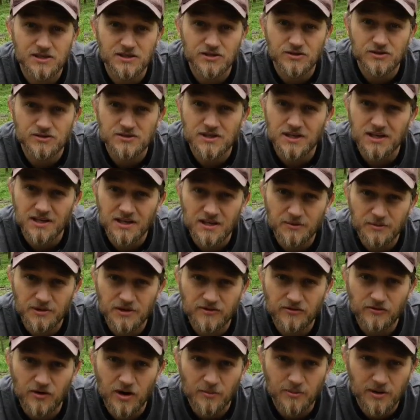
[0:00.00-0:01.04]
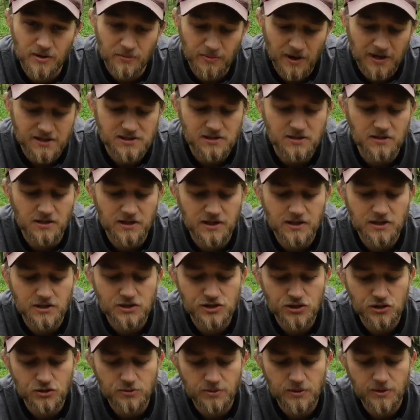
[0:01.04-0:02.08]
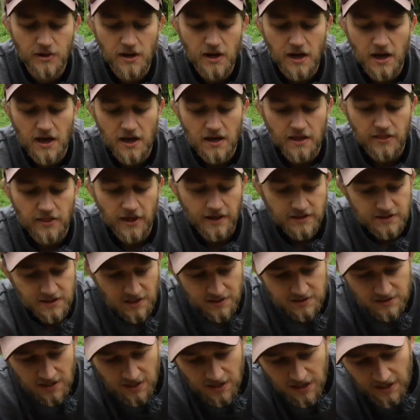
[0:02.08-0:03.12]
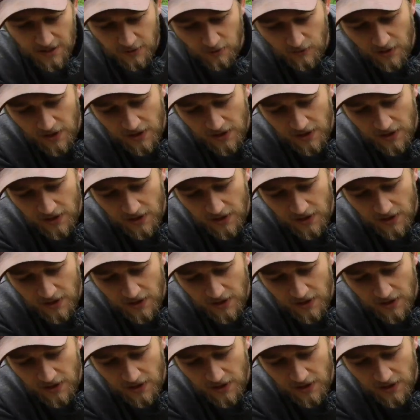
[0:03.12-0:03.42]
to use a little bit of rubber bicycle inner tube. They tend to light